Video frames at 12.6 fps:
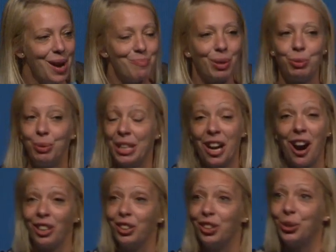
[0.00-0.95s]
But we
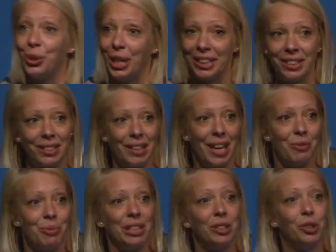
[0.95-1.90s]
can't do it if
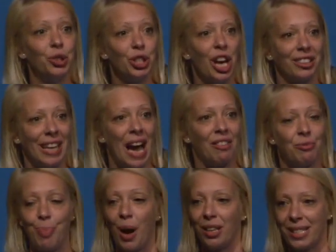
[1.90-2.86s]
we do not have
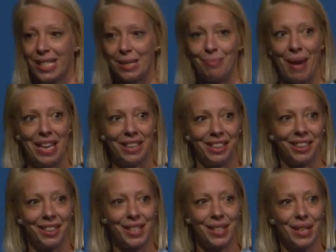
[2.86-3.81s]

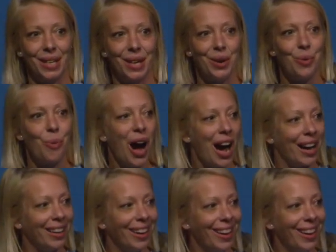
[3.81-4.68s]
policymakers. Why?